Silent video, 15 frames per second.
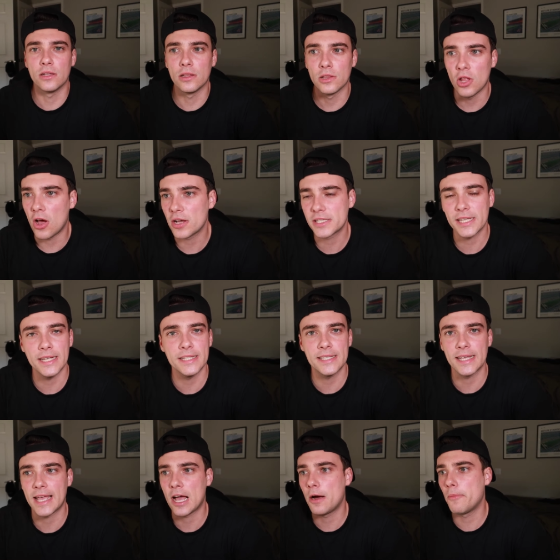loss against
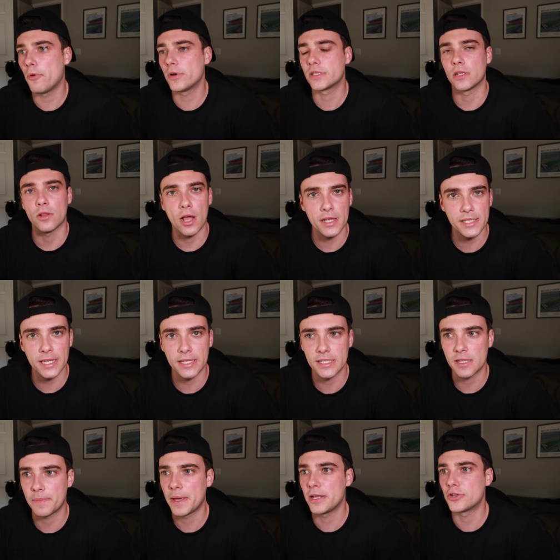the cowboys the loss against
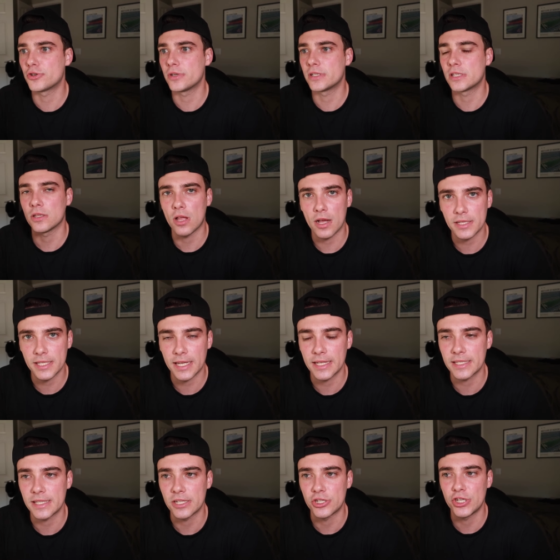the patriots the loss
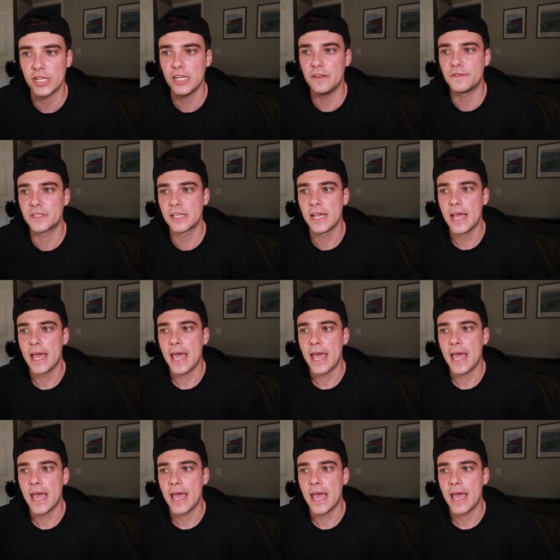against the chiefs